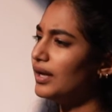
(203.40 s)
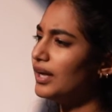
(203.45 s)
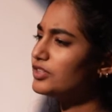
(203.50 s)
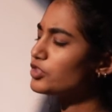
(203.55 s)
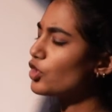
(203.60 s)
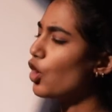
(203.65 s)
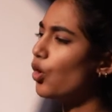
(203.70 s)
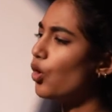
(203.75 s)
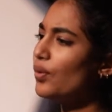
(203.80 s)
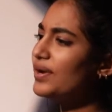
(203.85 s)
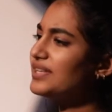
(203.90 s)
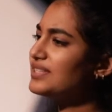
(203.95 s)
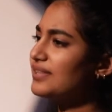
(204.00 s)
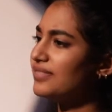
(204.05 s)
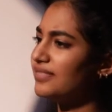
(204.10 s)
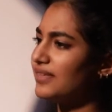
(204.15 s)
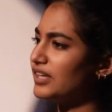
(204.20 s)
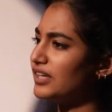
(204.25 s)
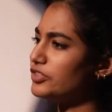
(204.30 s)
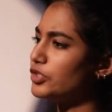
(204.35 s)
It's always the
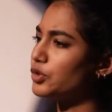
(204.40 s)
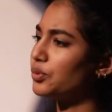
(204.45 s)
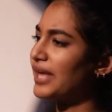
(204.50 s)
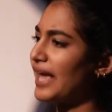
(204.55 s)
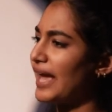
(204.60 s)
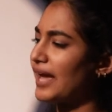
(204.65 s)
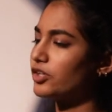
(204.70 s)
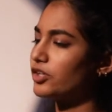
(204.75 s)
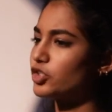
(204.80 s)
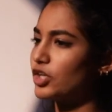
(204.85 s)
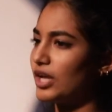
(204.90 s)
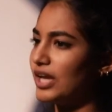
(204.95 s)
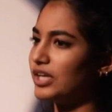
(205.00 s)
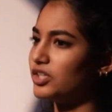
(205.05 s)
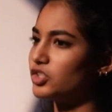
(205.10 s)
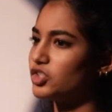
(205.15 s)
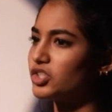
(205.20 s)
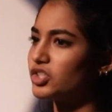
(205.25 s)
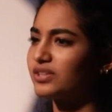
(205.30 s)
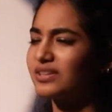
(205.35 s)
things you can't
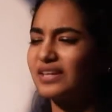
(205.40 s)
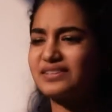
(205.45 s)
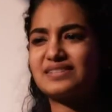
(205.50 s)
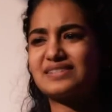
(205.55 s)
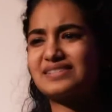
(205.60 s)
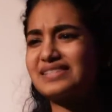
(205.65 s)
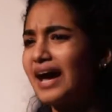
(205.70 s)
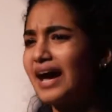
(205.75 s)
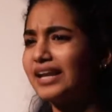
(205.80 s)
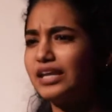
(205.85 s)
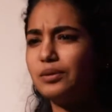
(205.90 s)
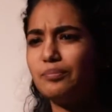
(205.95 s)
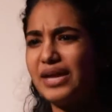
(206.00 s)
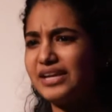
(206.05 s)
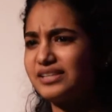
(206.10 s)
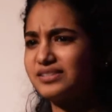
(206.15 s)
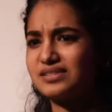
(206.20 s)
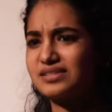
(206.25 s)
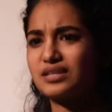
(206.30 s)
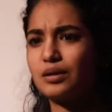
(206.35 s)
change that society
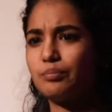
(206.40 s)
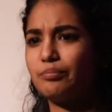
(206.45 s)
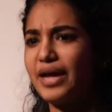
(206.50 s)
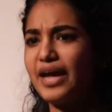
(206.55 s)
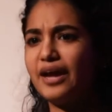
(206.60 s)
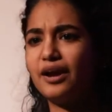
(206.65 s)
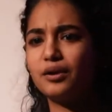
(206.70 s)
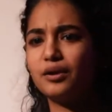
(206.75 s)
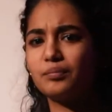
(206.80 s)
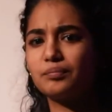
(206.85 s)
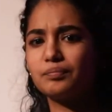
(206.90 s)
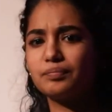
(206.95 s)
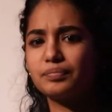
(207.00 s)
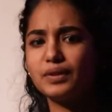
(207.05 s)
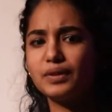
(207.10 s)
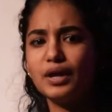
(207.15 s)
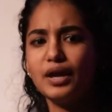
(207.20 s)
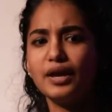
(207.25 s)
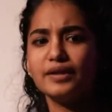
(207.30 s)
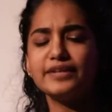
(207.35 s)
makes us compare.
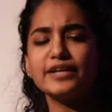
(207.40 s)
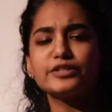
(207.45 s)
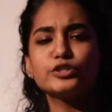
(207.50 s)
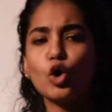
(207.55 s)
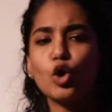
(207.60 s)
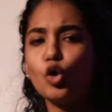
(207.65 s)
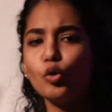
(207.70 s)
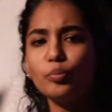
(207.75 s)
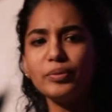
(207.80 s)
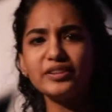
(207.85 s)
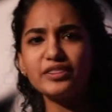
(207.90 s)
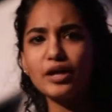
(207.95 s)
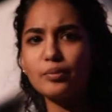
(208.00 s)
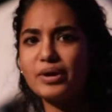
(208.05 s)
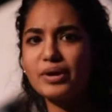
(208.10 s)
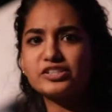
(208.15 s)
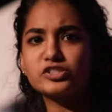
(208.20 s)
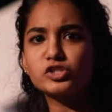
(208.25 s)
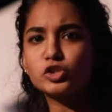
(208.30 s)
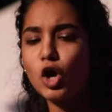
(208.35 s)
They told me that
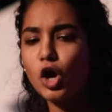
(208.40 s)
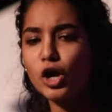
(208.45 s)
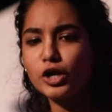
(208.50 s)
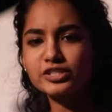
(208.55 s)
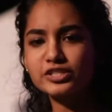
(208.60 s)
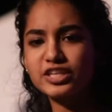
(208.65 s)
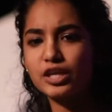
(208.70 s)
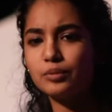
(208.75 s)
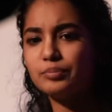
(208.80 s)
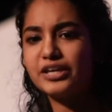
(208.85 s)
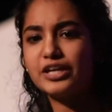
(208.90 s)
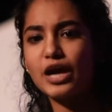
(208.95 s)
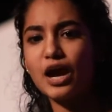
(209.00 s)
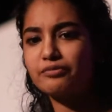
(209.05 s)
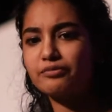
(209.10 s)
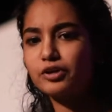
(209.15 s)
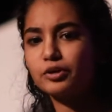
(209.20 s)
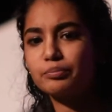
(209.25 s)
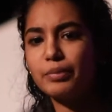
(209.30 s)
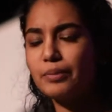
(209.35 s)
my scars can be
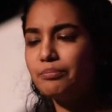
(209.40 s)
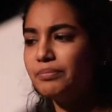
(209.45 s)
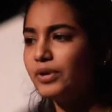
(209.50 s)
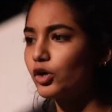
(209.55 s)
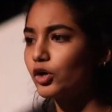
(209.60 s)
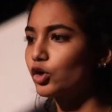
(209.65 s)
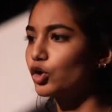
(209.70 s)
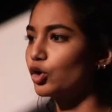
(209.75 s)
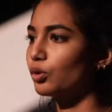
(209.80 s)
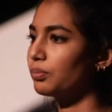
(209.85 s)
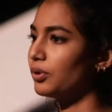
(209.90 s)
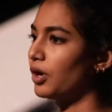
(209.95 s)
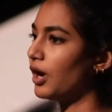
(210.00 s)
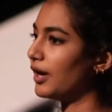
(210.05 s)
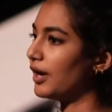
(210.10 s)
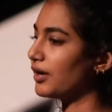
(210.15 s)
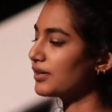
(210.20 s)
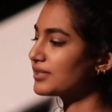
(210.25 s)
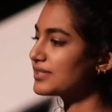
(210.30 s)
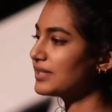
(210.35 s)
covered by miracle
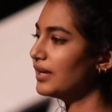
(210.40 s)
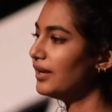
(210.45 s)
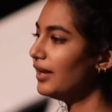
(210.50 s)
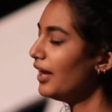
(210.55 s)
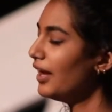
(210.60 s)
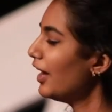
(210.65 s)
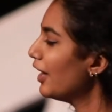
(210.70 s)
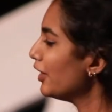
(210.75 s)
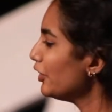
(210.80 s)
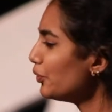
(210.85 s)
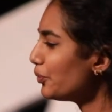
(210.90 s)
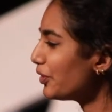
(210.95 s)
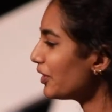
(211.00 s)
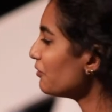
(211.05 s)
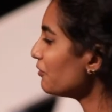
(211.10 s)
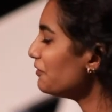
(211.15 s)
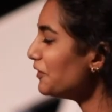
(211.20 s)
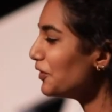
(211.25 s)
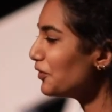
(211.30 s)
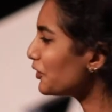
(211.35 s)
products. You can
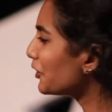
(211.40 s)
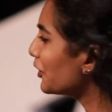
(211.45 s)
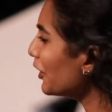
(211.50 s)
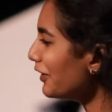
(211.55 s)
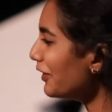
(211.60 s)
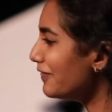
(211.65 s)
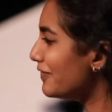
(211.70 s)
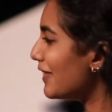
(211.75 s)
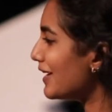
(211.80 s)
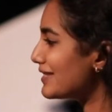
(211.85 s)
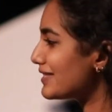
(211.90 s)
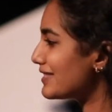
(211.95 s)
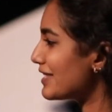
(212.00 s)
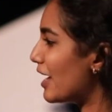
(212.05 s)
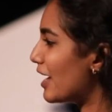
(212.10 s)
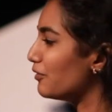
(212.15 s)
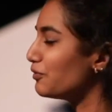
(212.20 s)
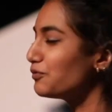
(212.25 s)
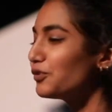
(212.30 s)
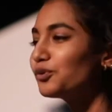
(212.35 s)
feel good, they
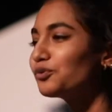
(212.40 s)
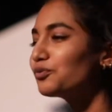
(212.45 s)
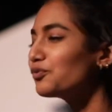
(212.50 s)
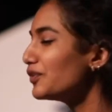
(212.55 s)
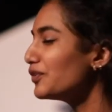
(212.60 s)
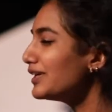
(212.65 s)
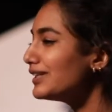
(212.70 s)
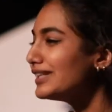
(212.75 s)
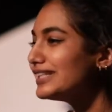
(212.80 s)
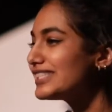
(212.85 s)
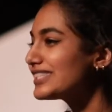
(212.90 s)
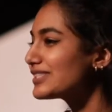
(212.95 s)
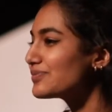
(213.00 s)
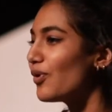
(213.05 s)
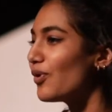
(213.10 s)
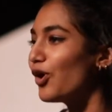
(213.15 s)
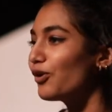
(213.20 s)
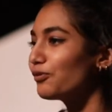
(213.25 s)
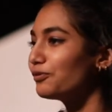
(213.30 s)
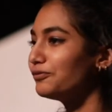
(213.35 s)
said, for a really
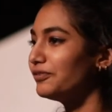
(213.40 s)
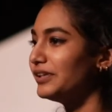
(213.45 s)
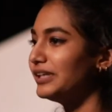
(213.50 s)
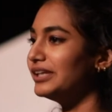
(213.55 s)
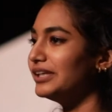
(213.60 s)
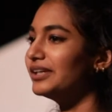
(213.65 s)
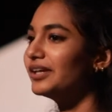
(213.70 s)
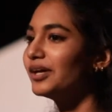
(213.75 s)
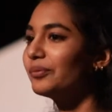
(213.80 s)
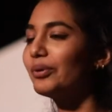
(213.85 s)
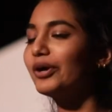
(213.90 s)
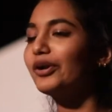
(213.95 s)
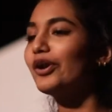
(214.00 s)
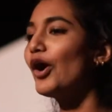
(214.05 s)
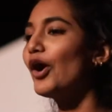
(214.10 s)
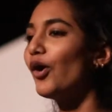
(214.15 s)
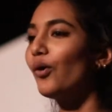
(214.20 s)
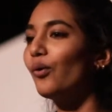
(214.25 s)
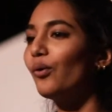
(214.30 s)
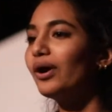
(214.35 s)
small fee. But
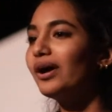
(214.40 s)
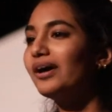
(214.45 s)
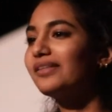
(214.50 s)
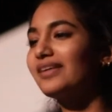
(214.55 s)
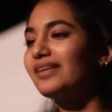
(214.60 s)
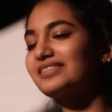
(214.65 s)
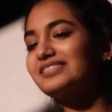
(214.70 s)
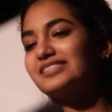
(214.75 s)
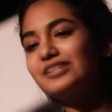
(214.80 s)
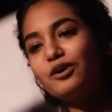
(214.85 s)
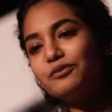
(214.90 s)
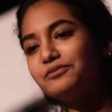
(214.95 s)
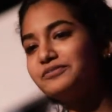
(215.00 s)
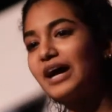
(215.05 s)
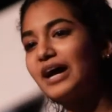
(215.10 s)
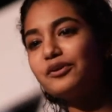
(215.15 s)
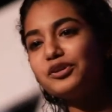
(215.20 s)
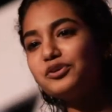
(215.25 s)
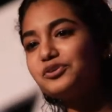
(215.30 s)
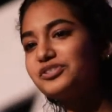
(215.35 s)
oh, that
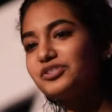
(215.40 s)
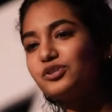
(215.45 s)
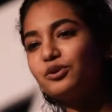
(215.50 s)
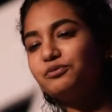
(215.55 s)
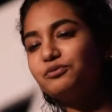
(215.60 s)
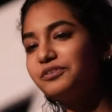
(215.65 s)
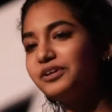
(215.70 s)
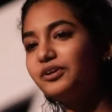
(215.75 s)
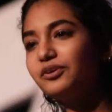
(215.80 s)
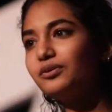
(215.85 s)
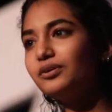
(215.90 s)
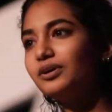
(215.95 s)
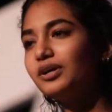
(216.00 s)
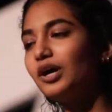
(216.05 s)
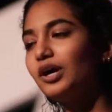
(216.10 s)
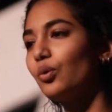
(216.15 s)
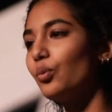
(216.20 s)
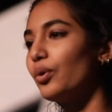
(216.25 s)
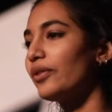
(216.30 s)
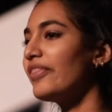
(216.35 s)
self-doubt you still feel?
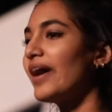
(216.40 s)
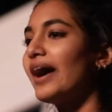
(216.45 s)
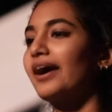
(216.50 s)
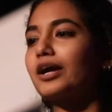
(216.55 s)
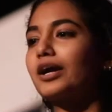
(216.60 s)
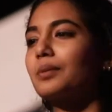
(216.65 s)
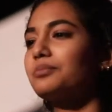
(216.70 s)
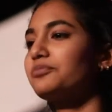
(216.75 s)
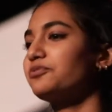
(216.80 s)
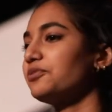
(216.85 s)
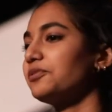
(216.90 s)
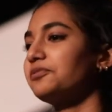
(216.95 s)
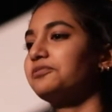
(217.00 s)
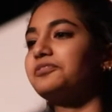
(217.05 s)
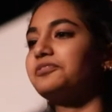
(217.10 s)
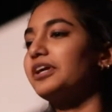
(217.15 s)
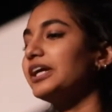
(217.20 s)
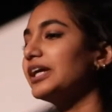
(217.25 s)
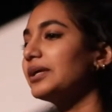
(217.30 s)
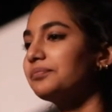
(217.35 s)
Well, that comes for
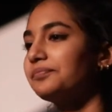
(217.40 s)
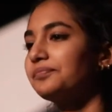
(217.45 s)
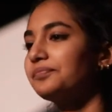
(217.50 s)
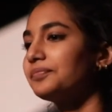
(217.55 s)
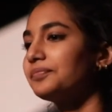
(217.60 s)
free.